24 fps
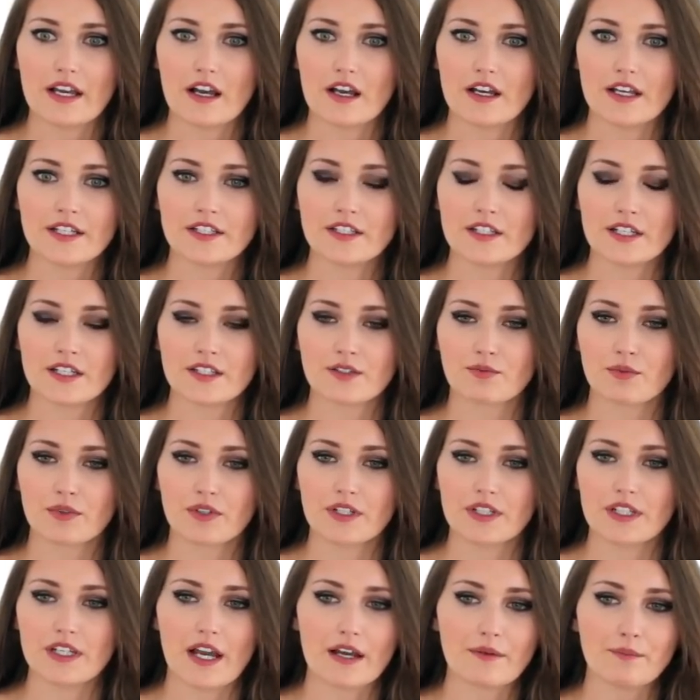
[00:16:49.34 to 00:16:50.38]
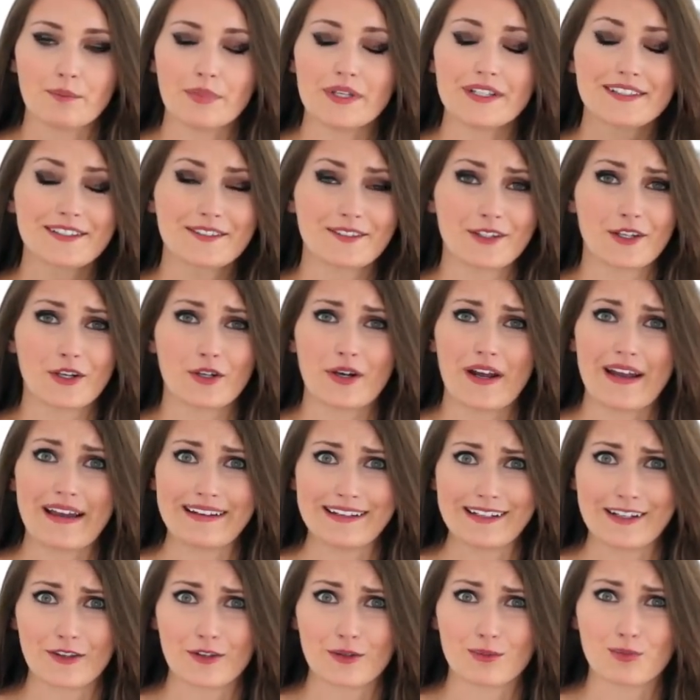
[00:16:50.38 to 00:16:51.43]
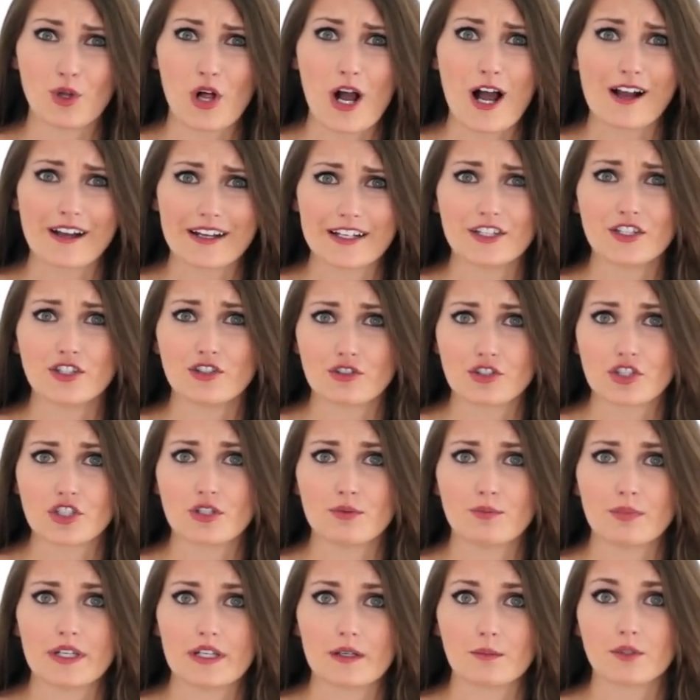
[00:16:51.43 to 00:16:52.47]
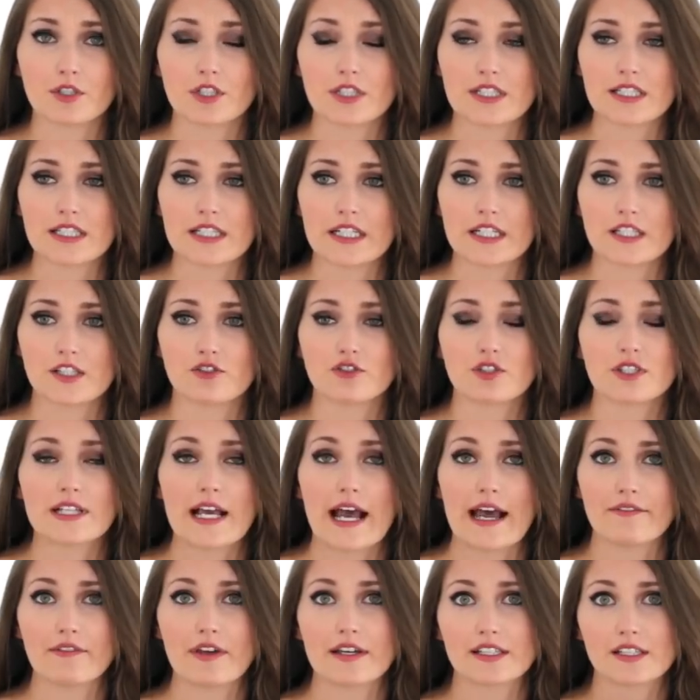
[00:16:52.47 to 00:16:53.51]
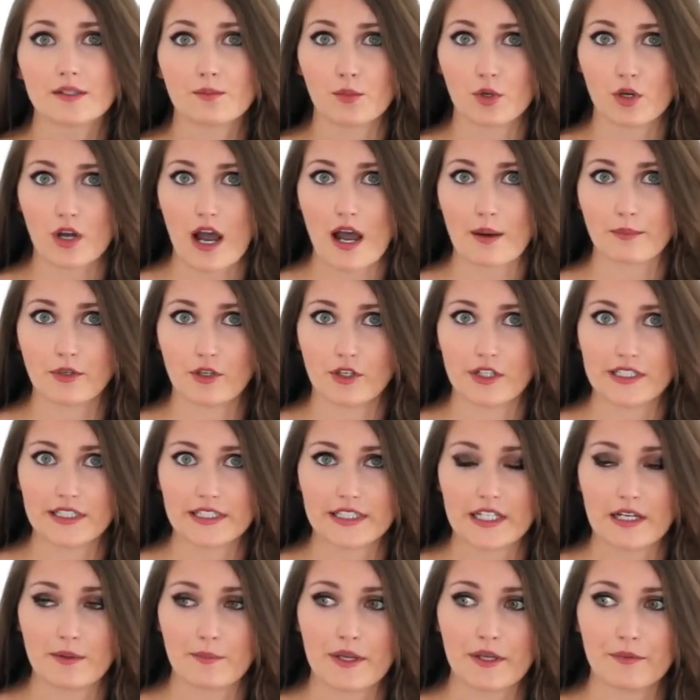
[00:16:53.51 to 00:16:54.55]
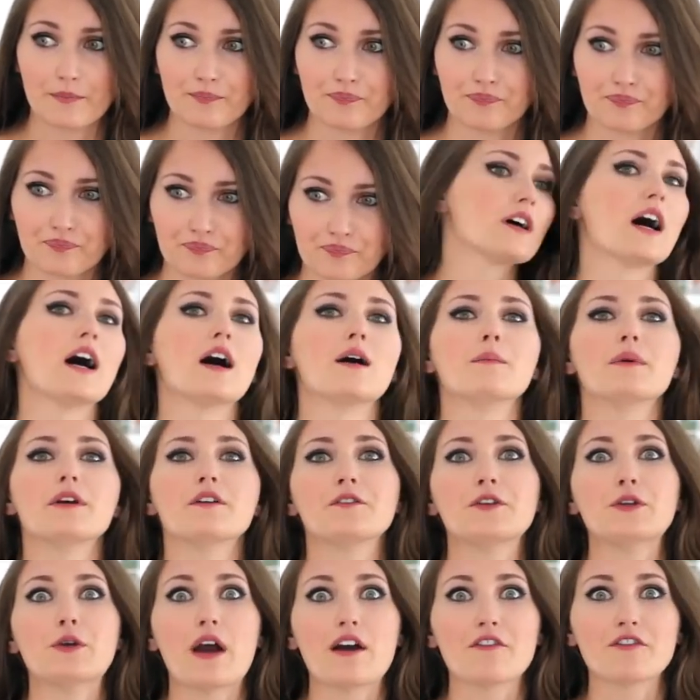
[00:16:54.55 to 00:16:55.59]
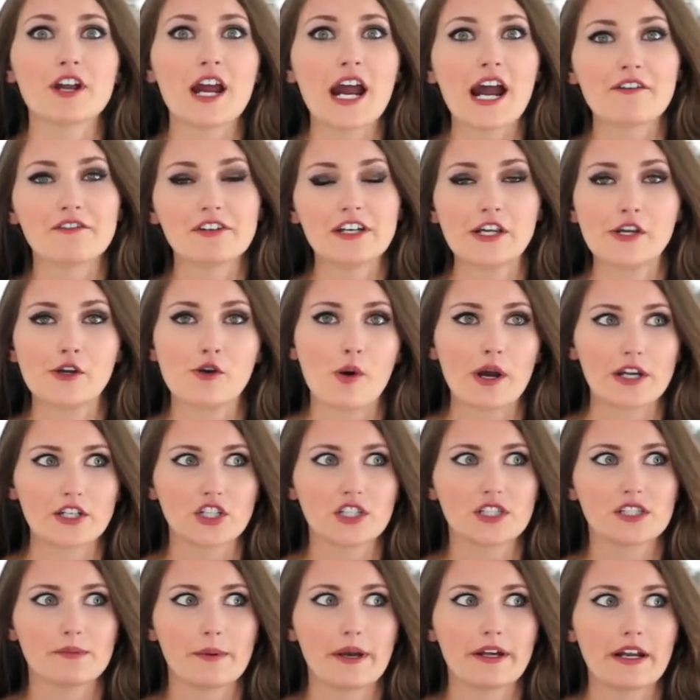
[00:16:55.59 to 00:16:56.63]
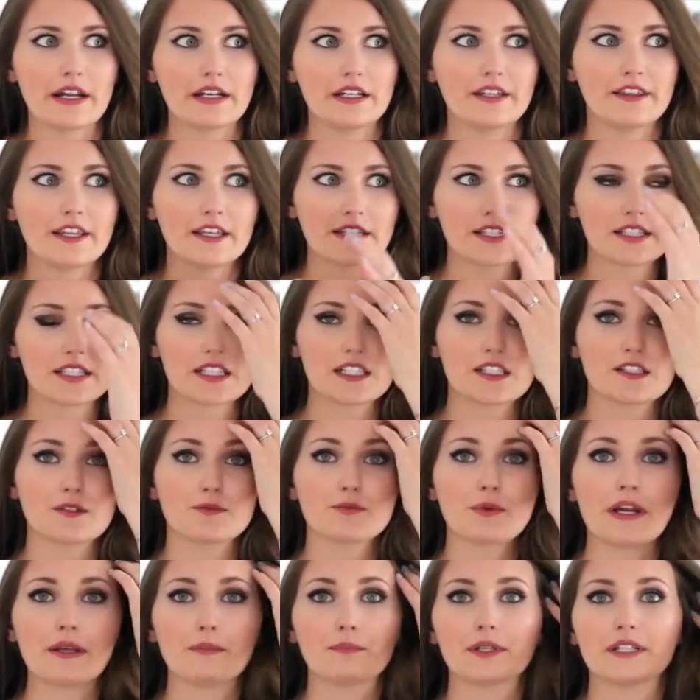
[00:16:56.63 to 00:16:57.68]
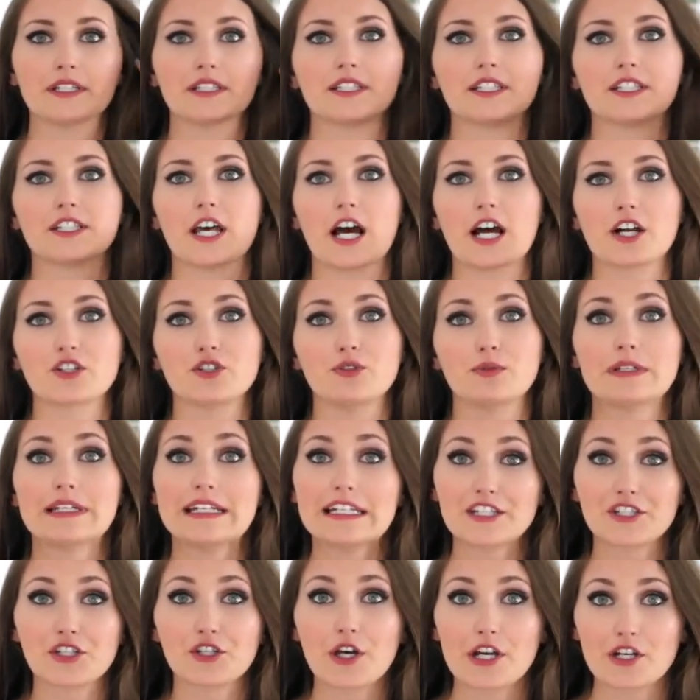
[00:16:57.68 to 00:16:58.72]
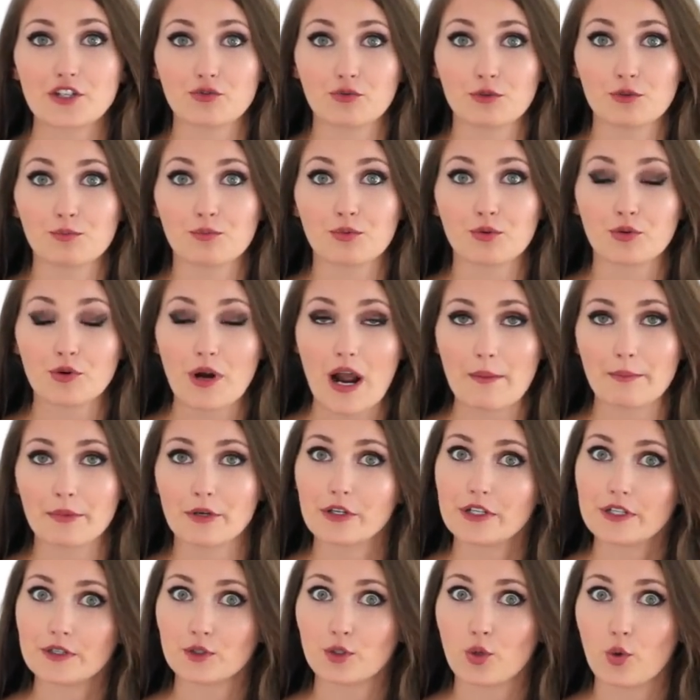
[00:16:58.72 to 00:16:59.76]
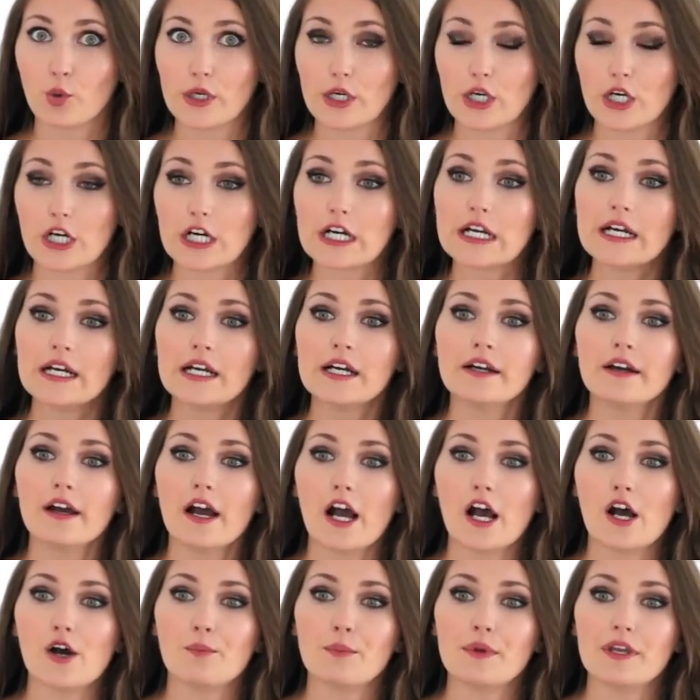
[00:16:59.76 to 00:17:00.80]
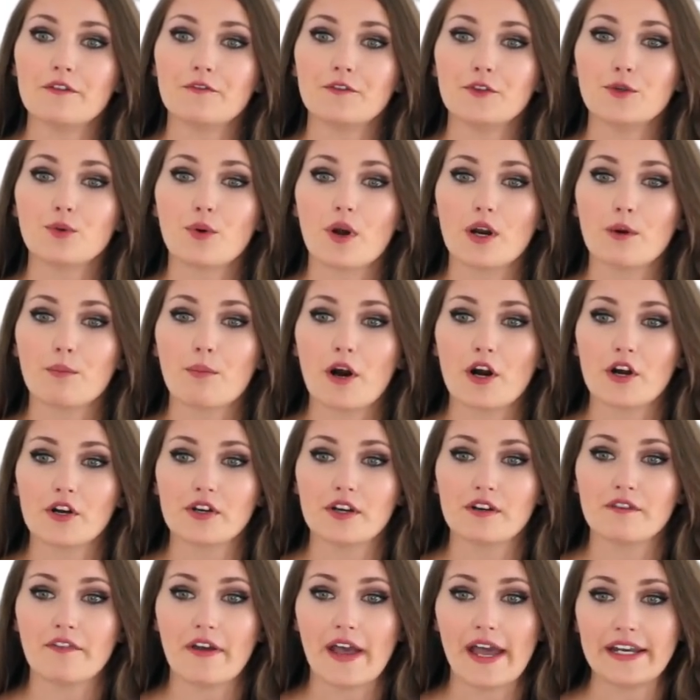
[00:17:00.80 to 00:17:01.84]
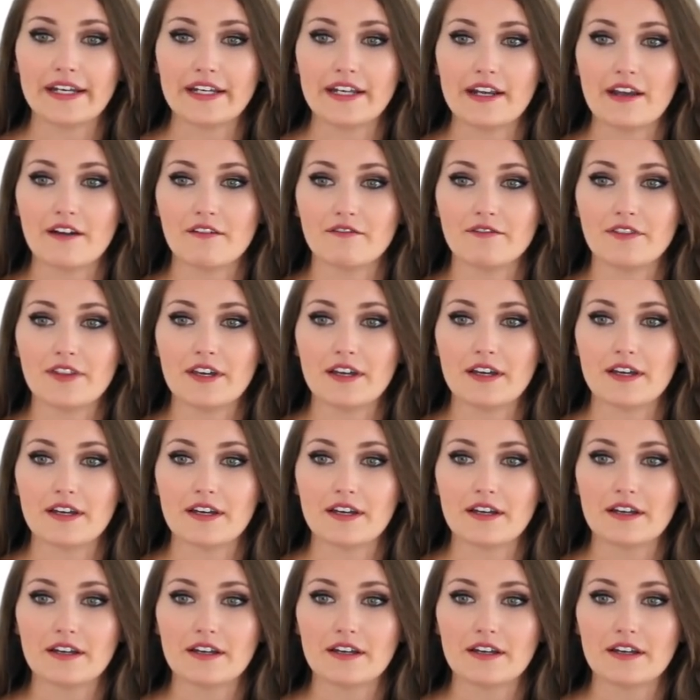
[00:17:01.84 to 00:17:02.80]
It's really basically go to any other blog and you should be able to see it. So just add that simple copyright statement. If you ever have any questions about anything, this is the right place to talk to an intellectual property lawyer. If you are part of any of the